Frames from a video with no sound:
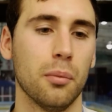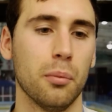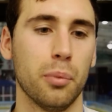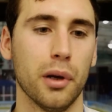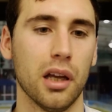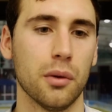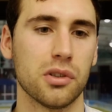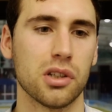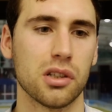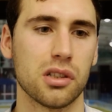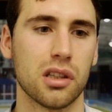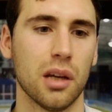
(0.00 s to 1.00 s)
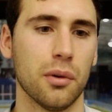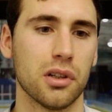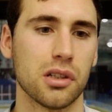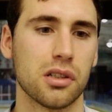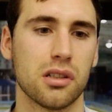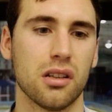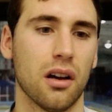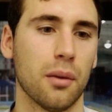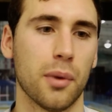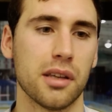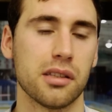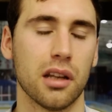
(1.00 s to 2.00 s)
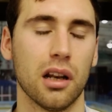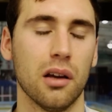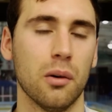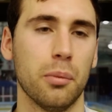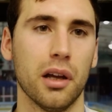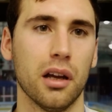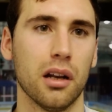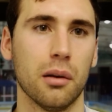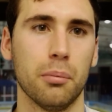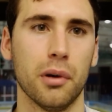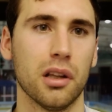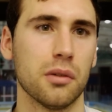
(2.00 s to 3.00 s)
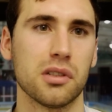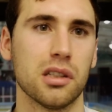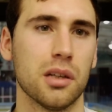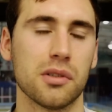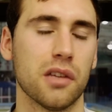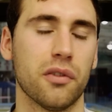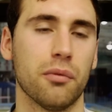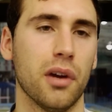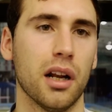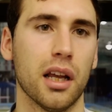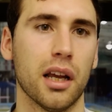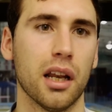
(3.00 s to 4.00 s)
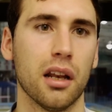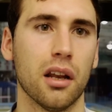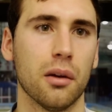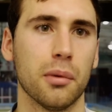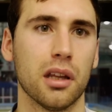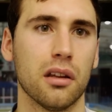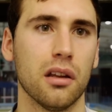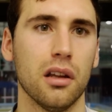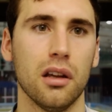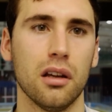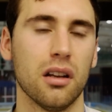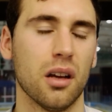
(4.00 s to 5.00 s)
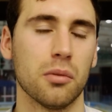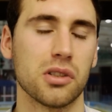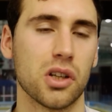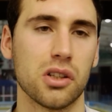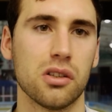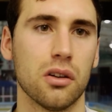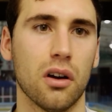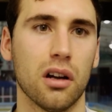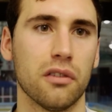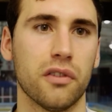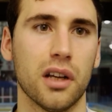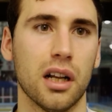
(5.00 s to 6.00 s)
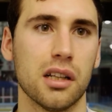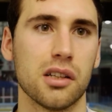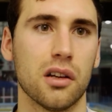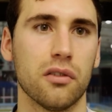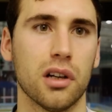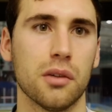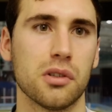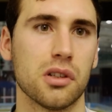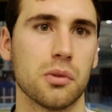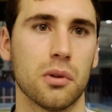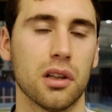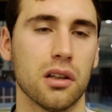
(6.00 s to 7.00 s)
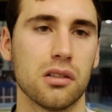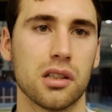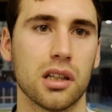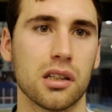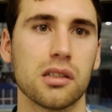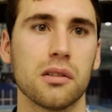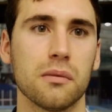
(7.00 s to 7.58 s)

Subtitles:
But it was just, they were just time wasting a little bit, but there was nothing really in it. No one's got too hard of feelings over it. It was just one of those things.